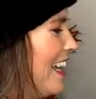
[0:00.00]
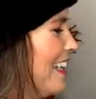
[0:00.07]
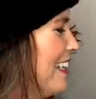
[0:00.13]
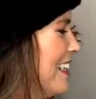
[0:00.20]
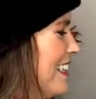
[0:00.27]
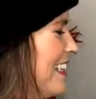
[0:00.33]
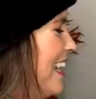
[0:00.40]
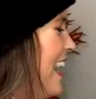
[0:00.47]
guilty
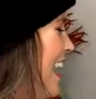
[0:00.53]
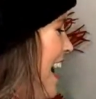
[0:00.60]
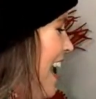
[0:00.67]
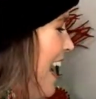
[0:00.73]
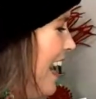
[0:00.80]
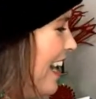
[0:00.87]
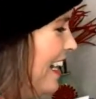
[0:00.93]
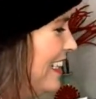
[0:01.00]
she was.
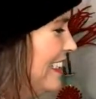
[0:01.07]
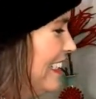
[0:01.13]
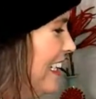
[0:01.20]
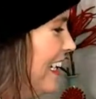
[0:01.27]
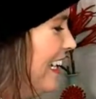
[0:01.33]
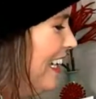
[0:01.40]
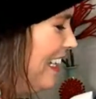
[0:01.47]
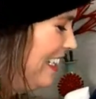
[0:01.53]
She I felt. Did.
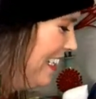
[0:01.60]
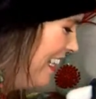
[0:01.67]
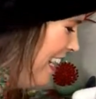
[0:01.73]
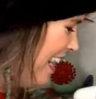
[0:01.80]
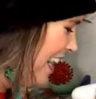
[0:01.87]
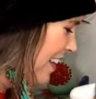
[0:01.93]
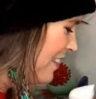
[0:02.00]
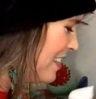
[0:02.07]
I
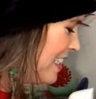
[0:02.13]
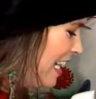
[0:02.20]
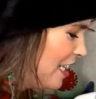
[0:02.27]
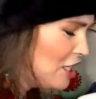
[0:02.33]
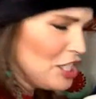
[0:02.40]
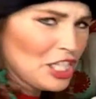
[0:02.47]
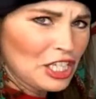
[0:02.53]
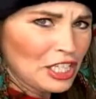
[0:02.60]
she's was
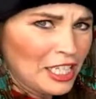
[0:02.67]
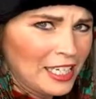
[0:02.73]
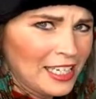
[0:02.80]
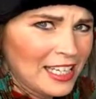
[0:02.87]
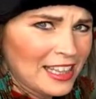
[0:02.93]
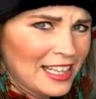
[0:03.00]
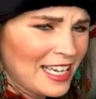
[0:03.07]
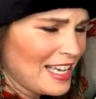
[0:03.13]
like, like, "Do you need
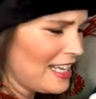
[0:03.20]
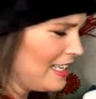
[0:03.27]
anything?"